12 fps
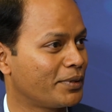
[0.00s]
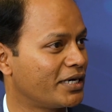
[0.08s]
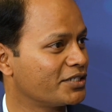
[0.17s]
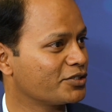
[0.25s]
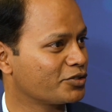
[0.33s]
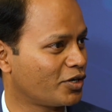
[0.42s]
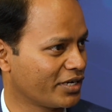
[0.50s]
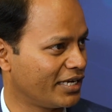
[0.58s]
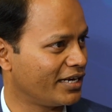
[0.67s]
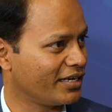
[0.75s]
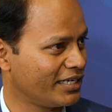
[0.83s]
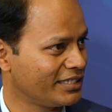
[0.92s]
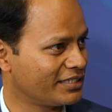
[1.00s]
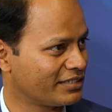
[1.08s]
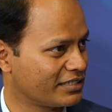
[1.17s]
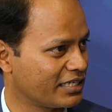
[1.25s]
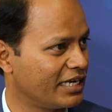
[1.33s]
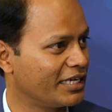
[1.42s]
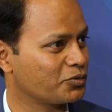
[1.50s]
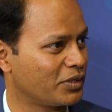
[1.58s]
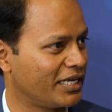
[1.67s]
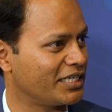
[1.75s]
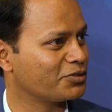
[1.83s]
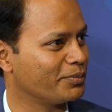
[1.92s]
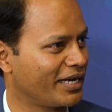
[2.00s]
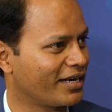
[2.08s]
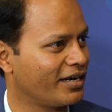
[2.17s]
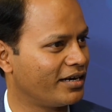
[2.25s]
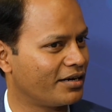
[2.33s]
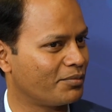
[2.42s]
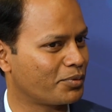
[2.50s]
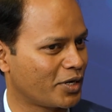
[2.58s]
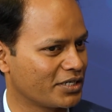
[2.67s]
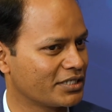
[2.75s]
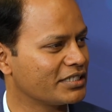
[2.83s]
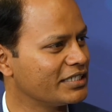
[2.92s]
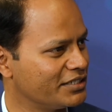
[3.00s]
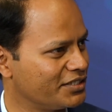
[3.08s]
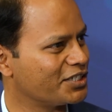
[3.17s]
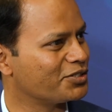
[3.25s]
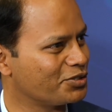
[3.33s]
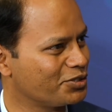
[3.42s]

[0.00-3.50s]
our SOC analysts as well as make our product easier to